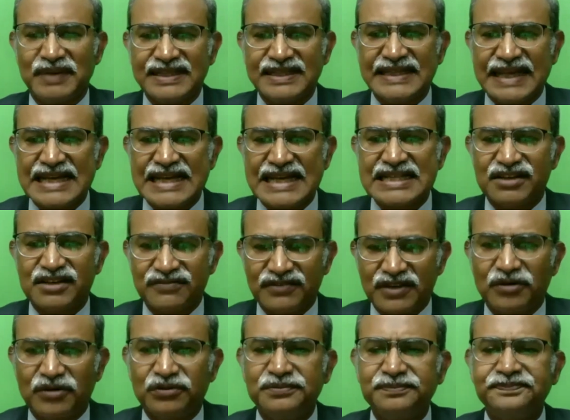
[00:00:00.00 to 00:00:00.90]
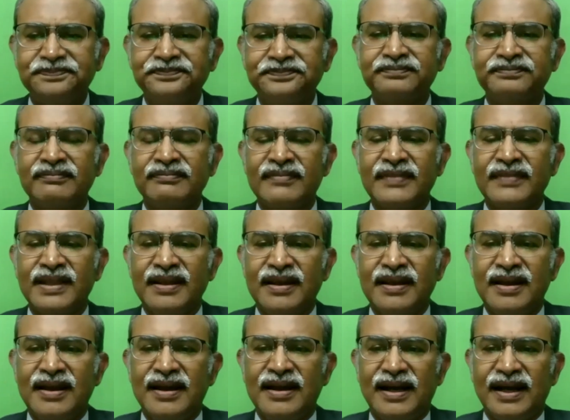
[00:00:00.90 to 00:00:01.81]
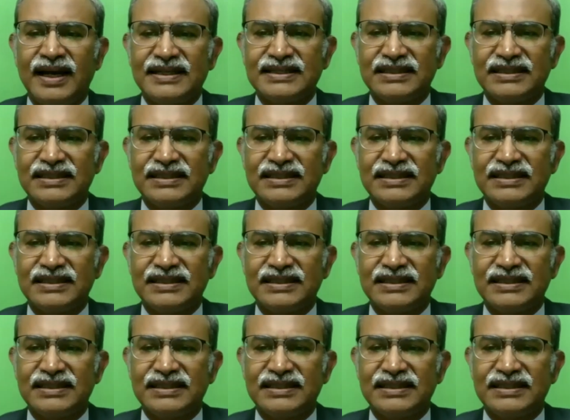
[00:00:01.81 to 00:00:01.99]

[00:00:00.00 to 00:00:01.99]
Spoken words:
place as of now. And